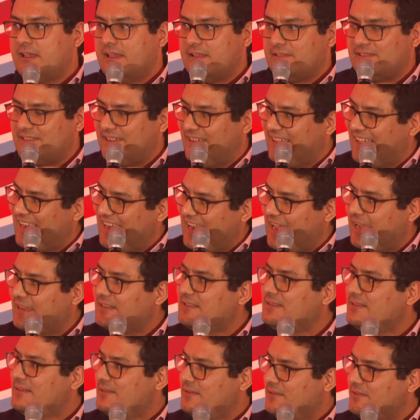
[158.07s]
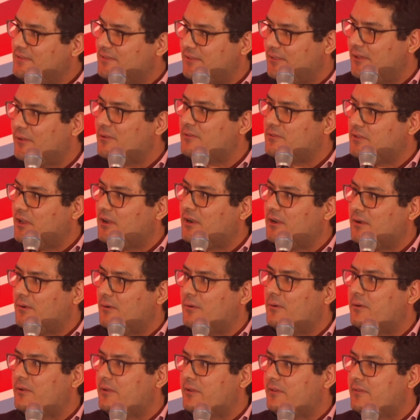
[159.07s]
to connect to those younger
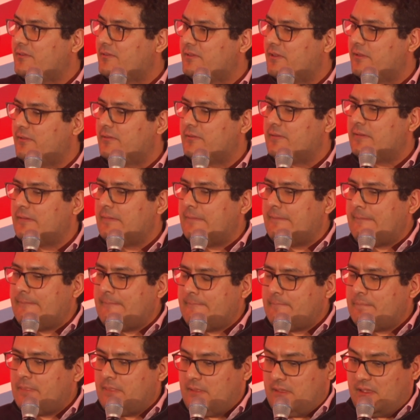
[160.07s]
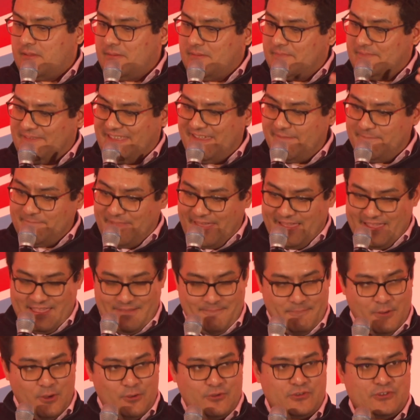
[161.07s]
audiences and give that
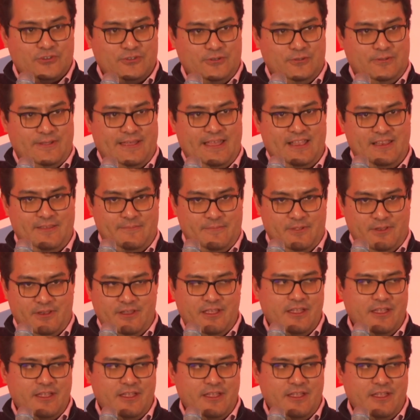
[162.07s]
emotional element.